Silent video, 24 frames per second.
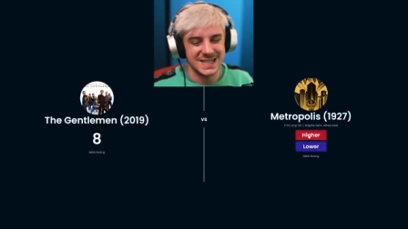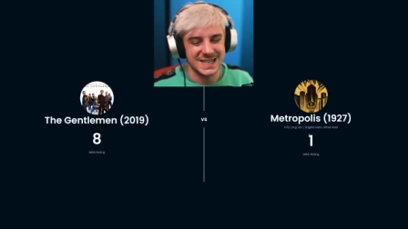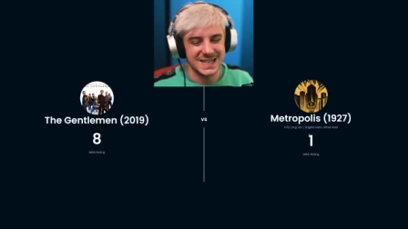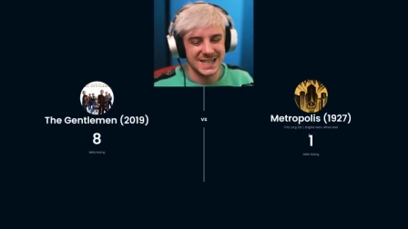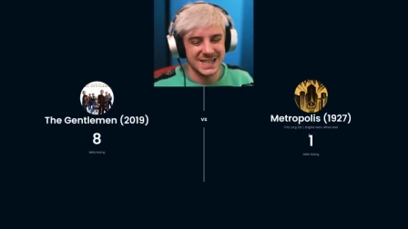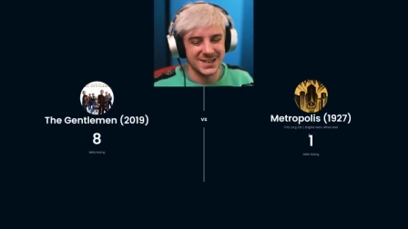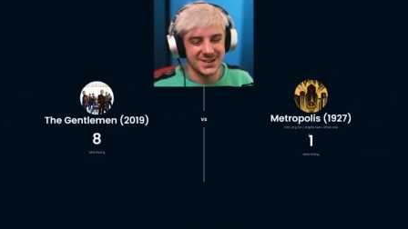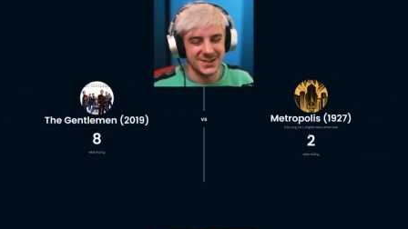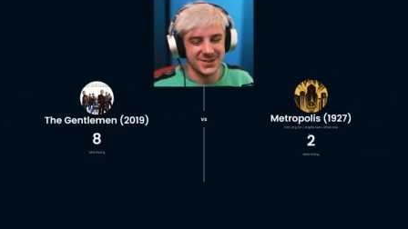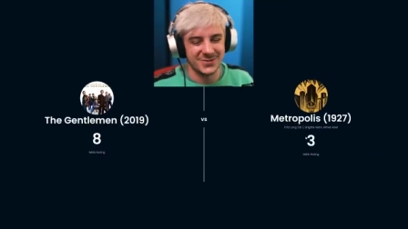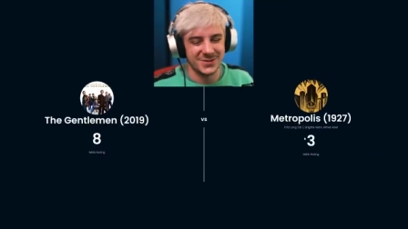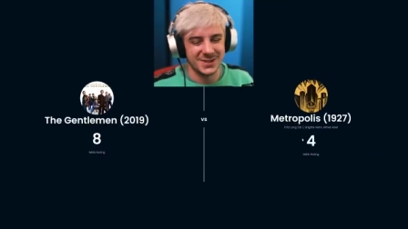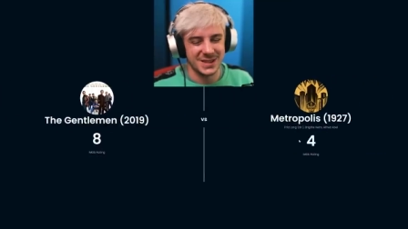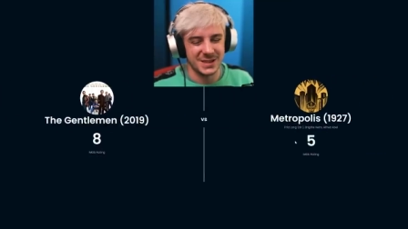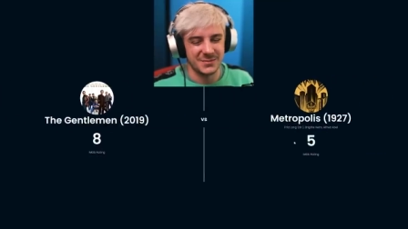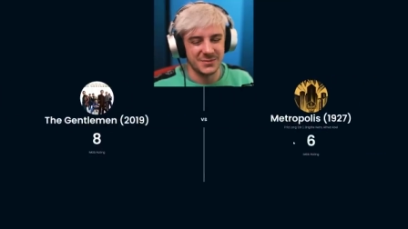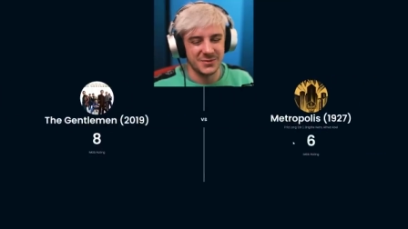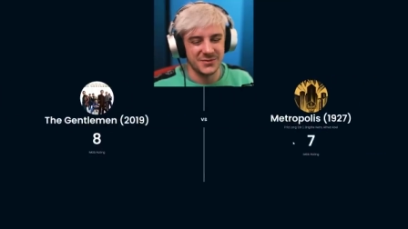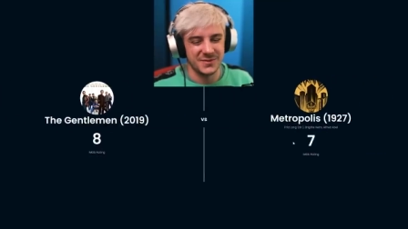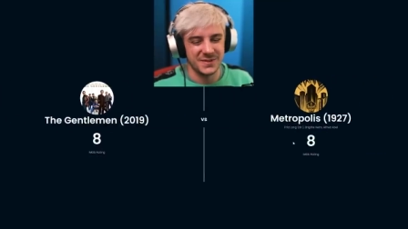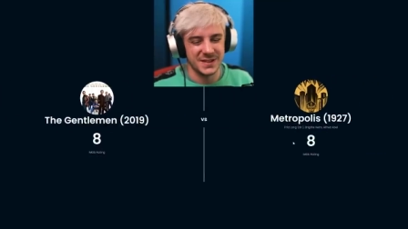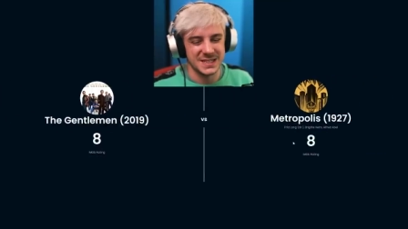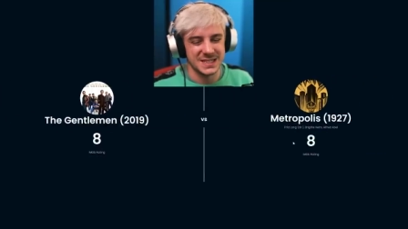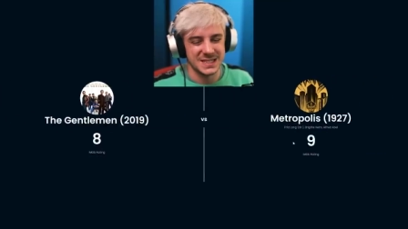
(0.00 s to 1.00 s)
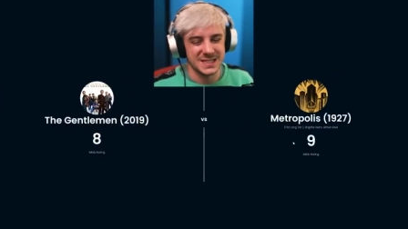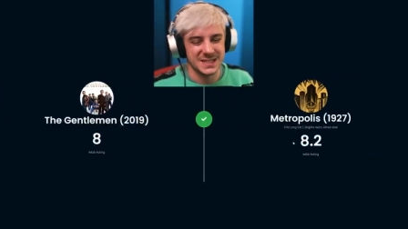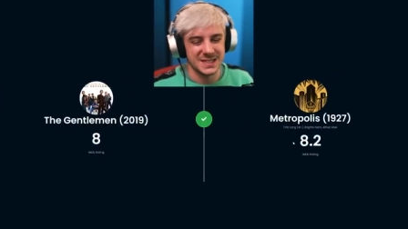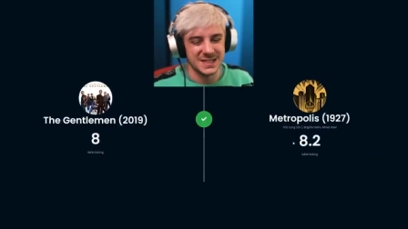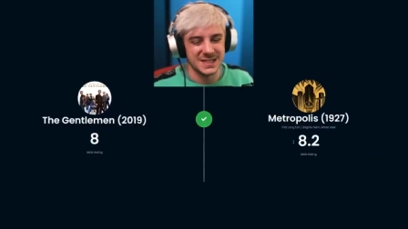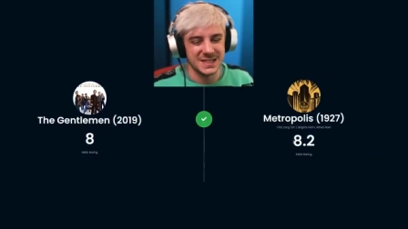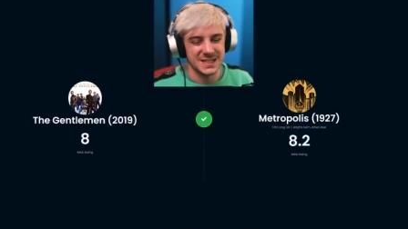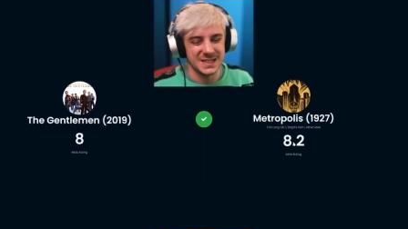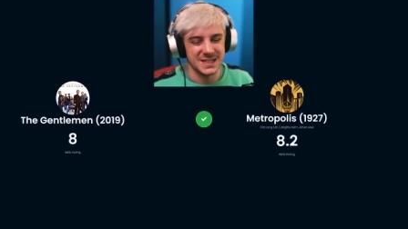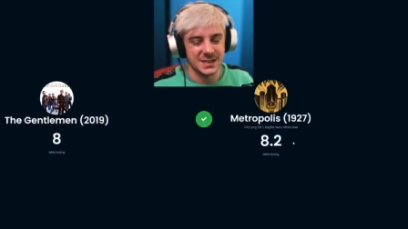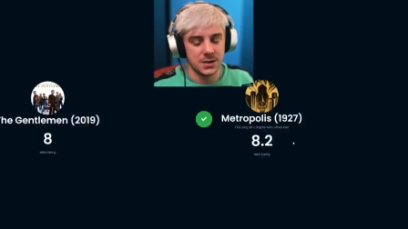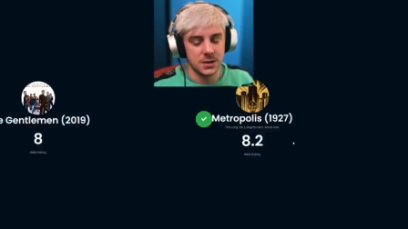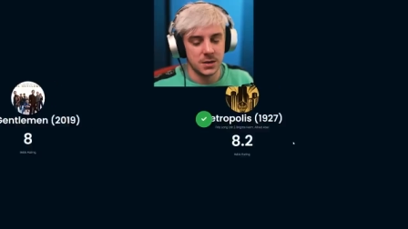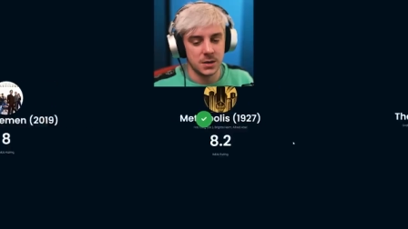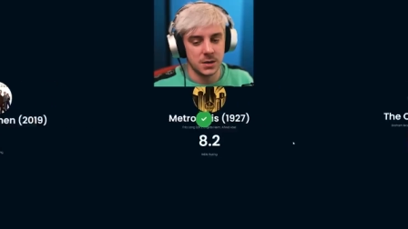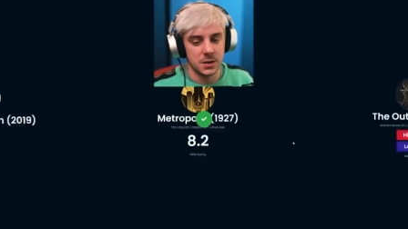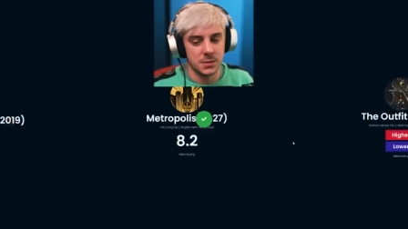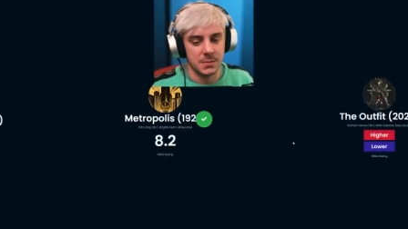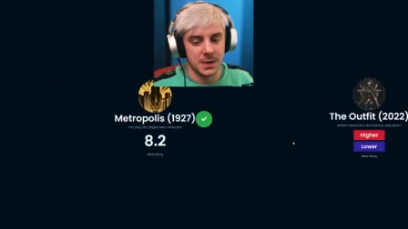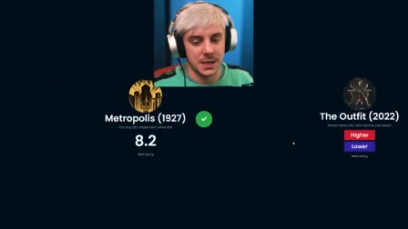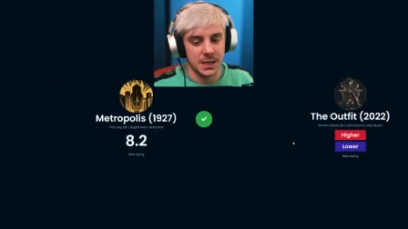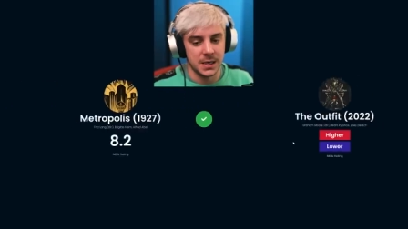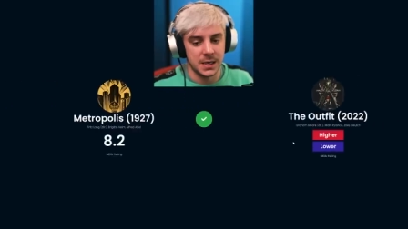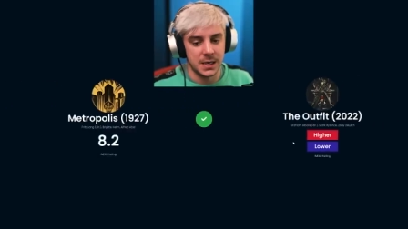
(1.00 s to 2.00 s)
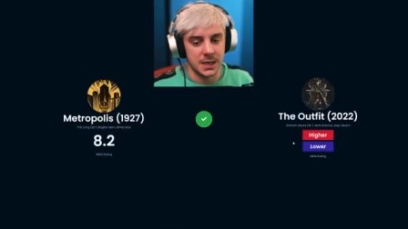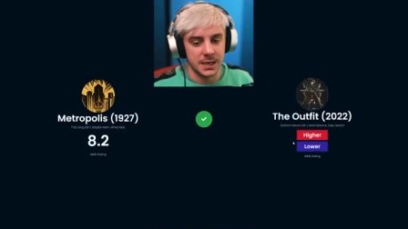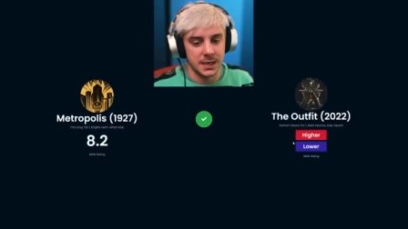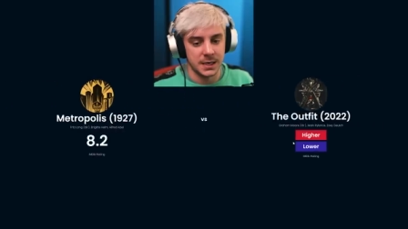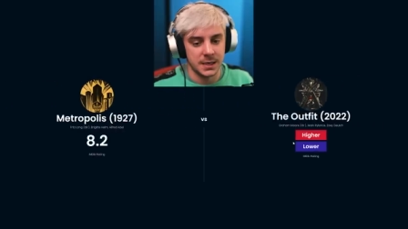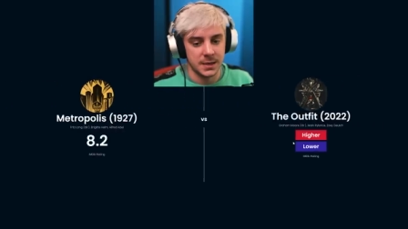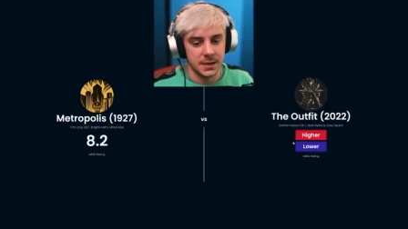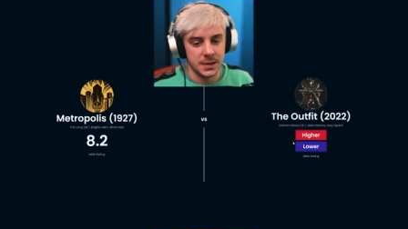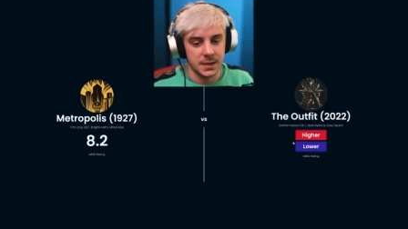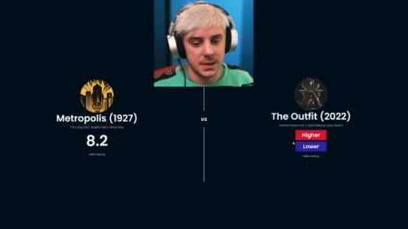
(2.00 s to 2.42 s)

I don't know what that movie is. Oh my god.